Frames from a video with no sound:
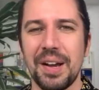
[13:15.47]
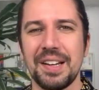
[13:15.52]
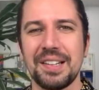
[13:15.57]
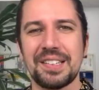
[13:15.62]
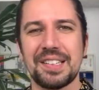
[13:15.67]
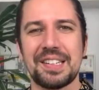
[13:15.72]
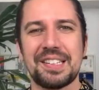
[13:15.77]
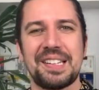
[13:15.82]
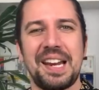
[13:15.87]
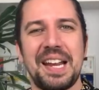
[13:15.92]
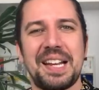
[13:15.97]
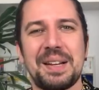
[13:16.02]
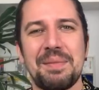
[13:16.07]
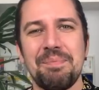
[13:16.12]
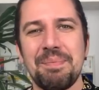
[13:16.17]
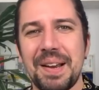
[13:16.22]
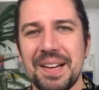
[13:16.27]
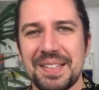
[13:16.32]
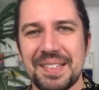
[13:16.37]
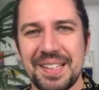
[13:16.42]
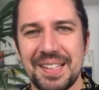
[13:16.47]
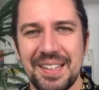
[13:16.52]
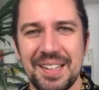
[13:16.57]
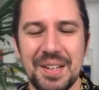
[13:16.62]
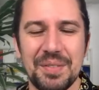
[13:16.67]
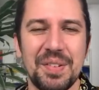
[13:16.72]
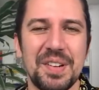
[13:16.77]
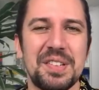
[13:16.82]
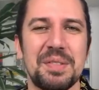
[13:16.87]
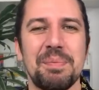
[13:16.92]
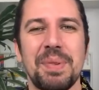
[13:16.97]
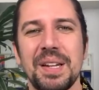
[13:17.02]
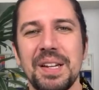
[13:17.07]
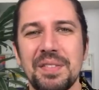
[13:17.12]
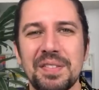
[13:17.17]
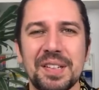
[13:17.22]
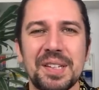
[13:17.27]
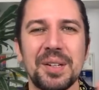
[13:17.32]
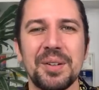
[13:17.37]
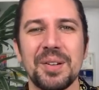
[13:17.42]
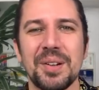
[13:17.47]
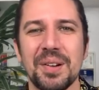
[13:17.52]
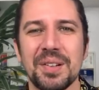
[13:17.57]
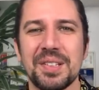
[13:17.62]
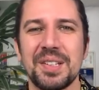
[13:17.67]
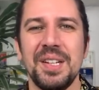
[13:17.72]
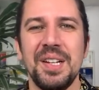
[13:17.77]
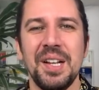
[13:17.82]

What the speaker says: It's the second best in the division, but they've still lost